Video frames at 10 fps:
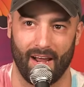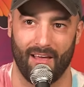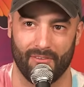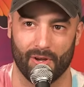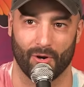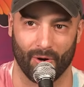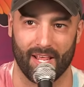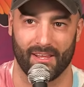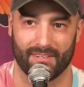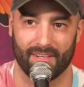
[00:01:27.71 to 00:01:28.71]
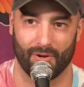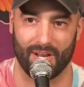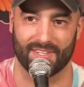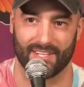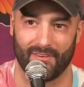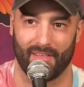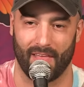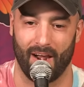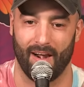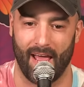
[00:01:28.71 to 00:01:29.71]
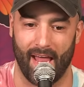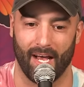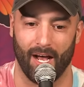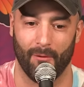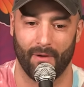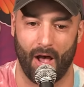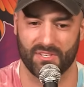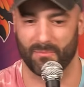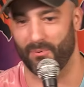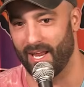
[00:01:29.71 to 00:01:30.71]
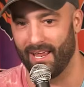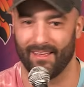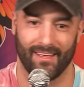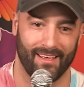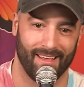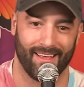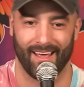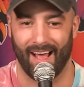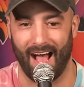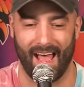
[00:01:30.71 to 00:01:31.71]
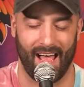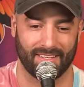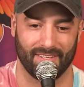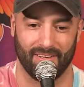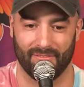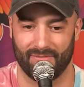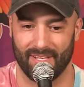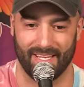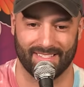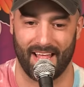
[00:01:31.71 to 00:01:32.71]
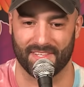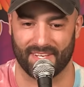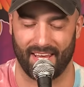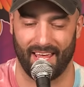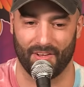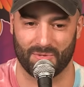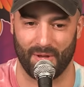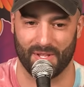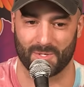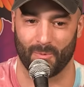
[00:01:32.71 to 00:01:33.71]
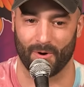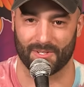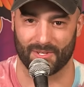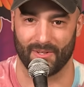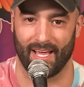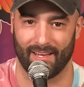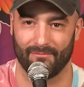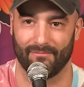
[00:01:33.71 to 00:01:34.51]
heavier, gritty stuff out there. And I was a pretty high active, intense kid. I was playing sports, so like